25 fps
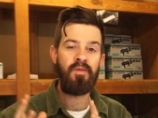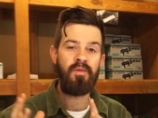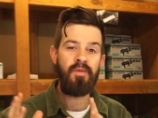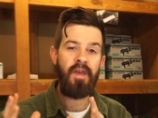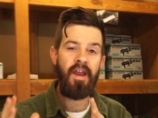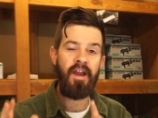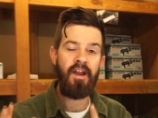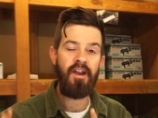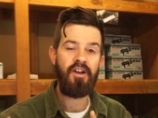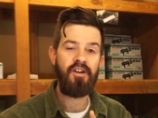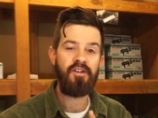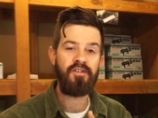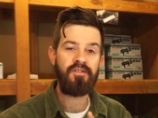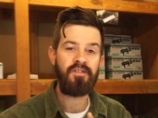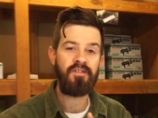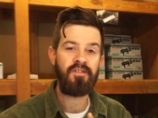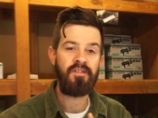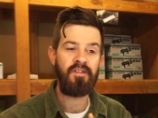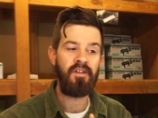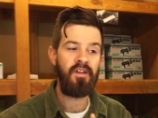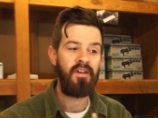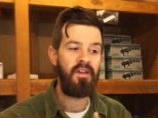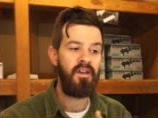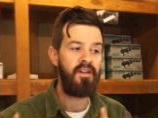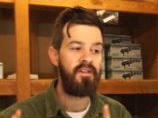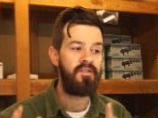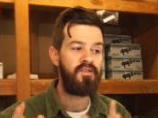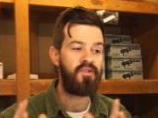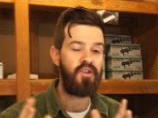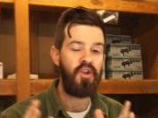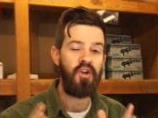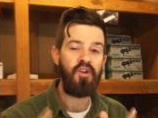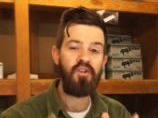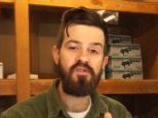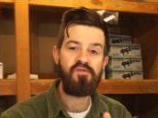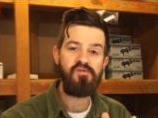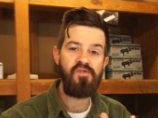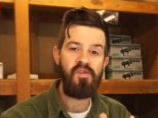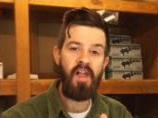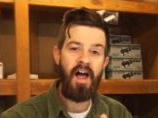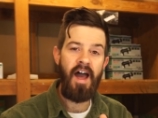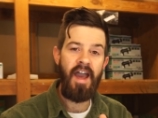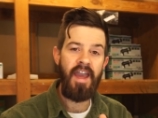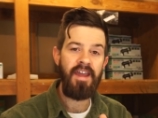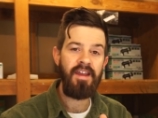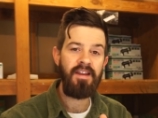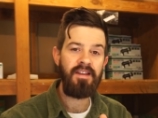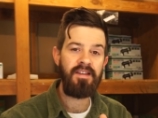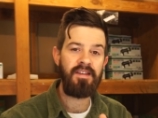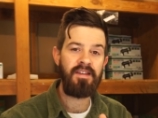There's certain
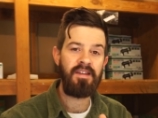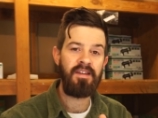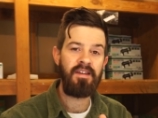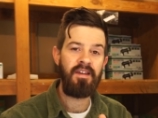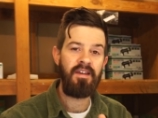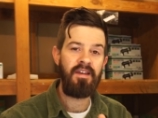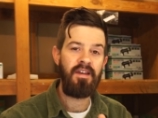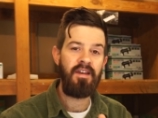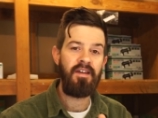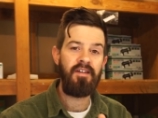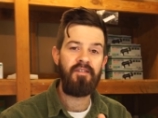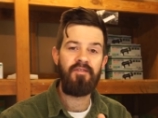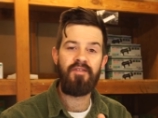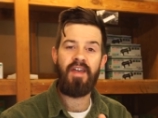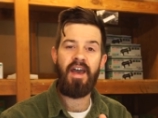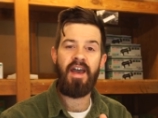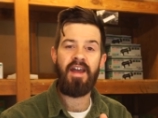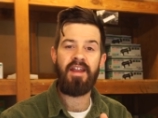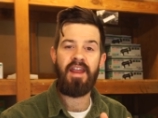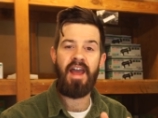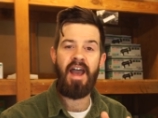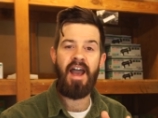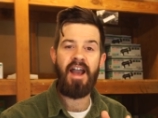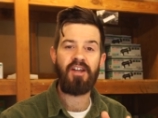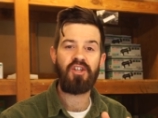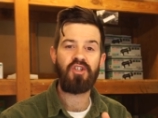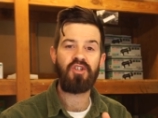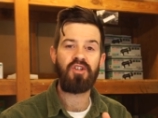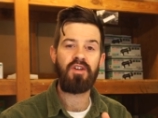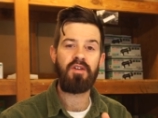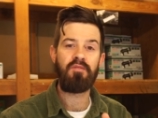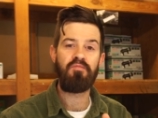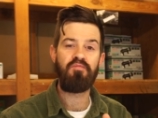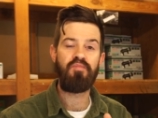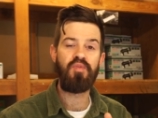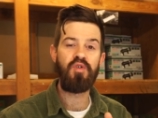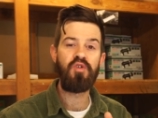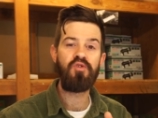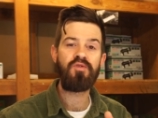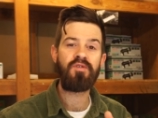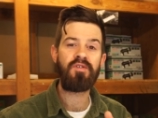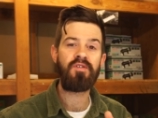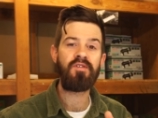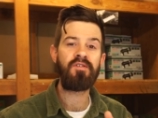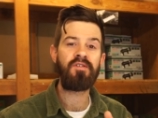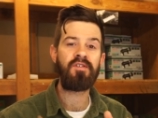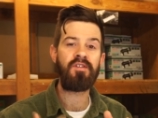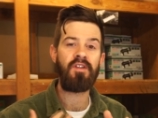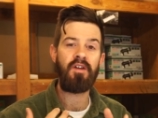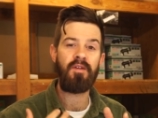light that actually
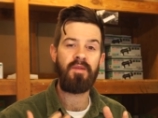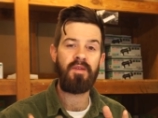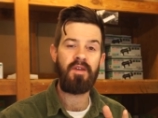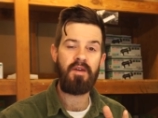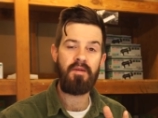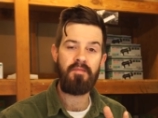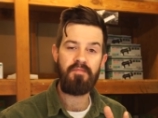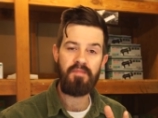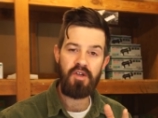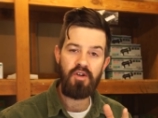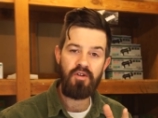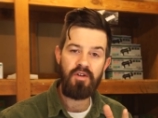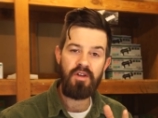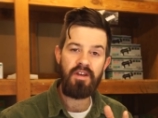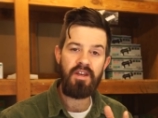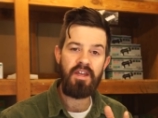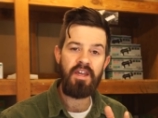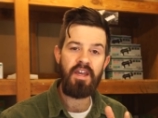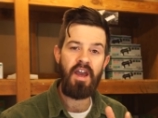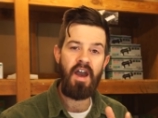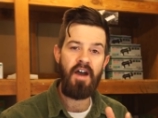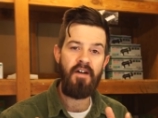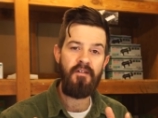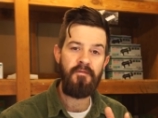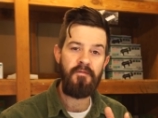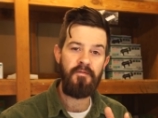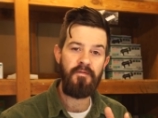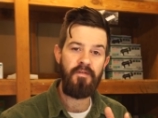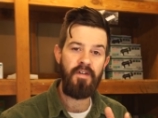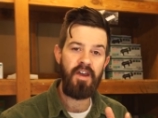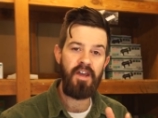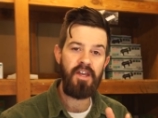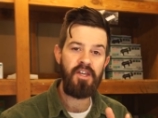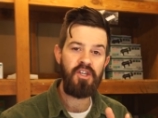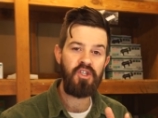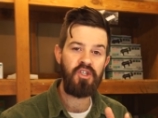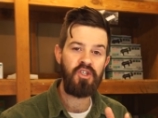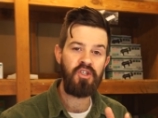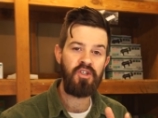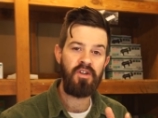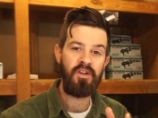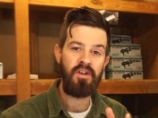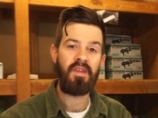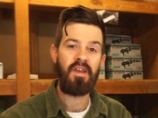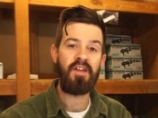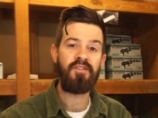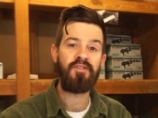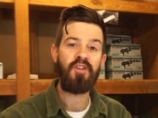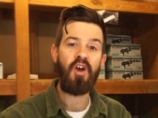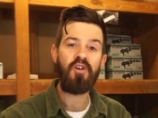boosts the immunity of fish.
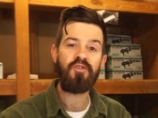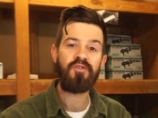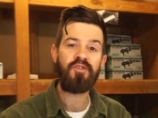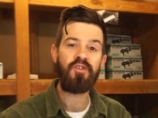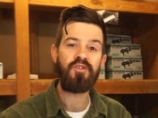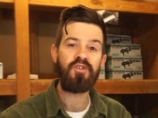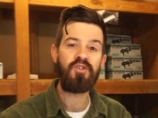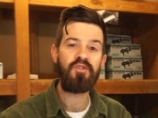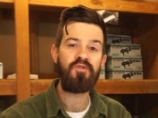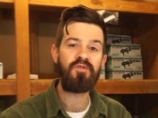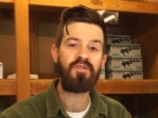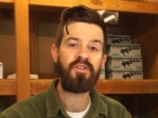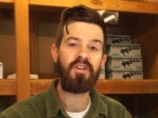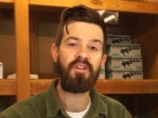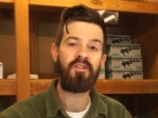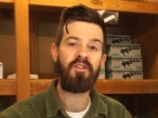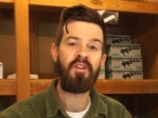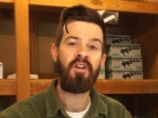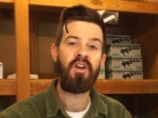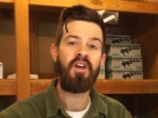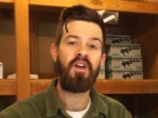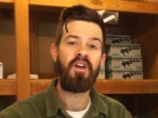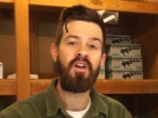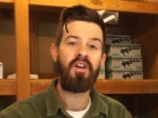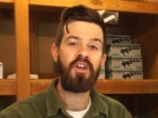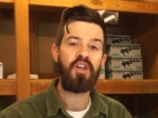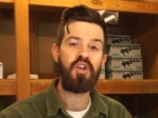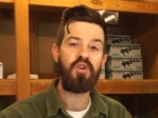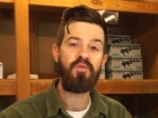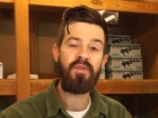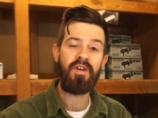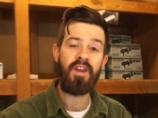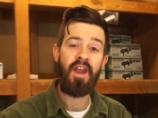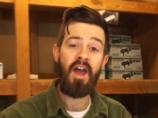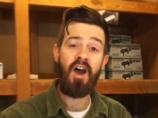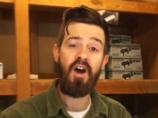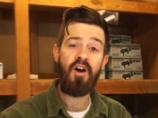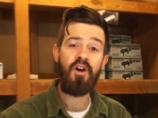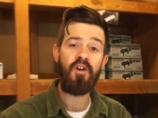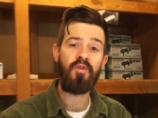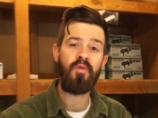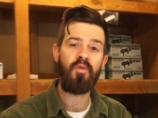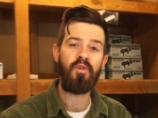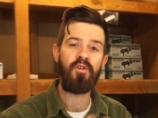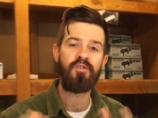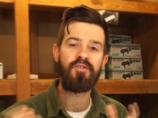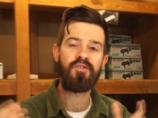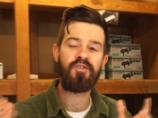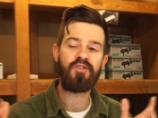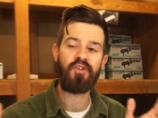It's also used in human health
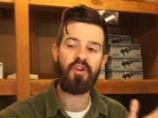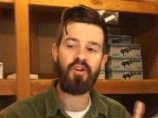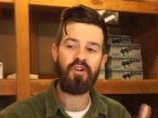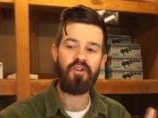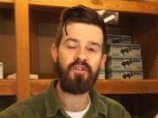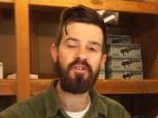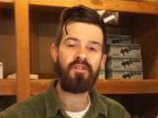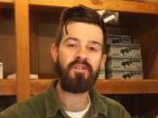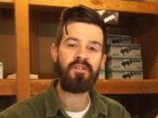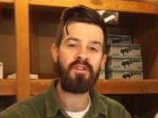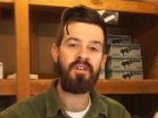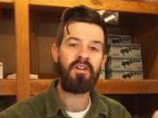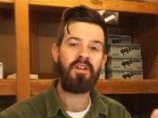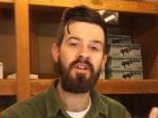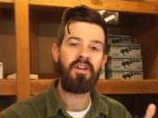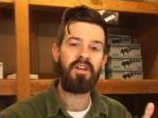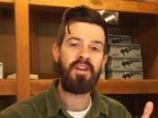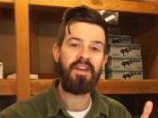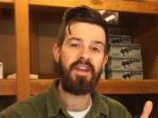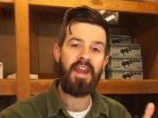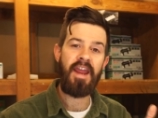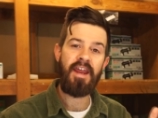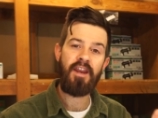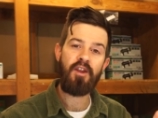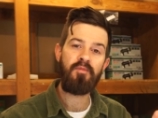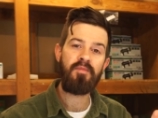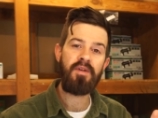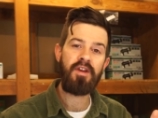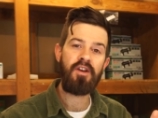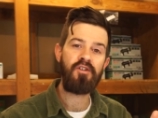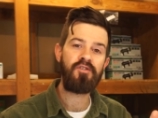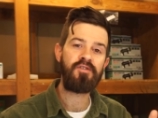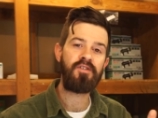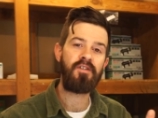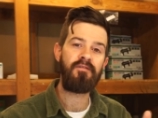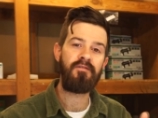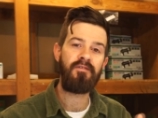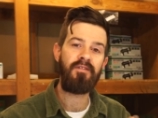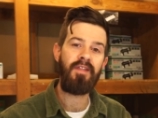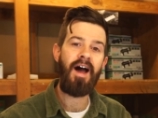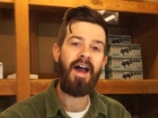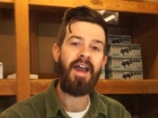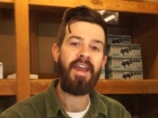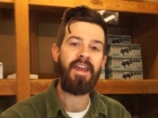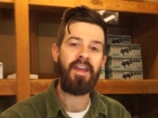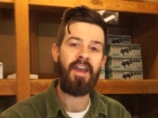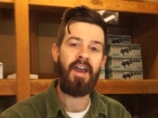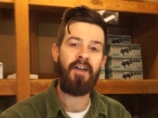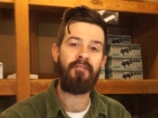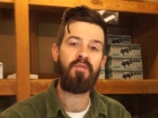where certain nanometers of
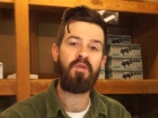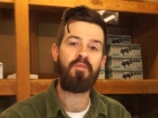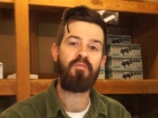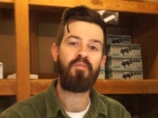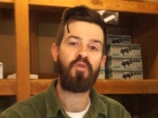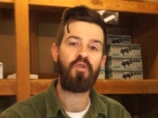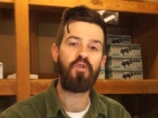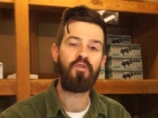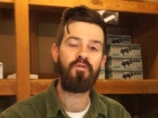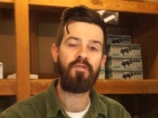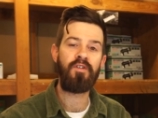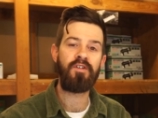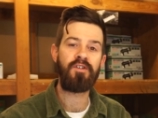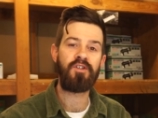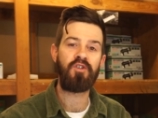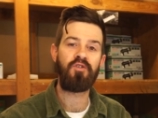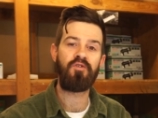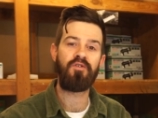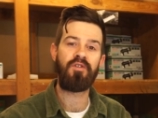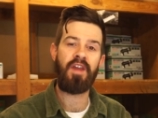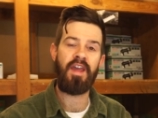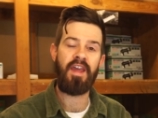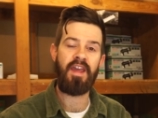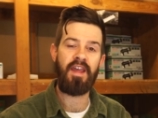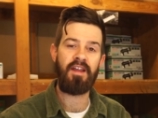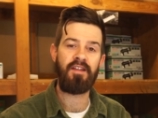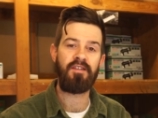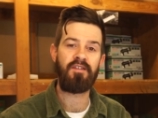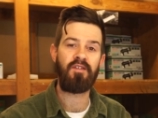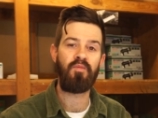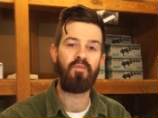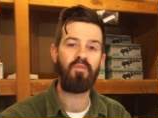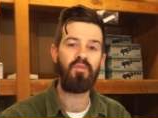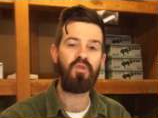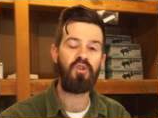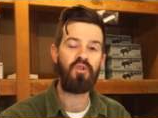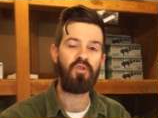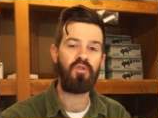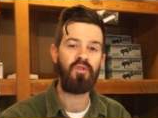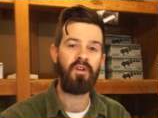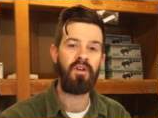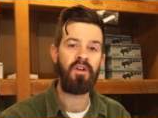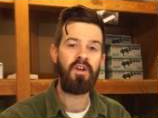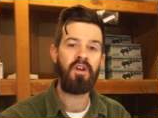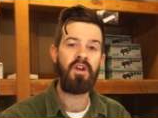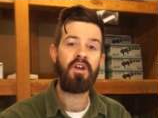light have been proven to enhance mood.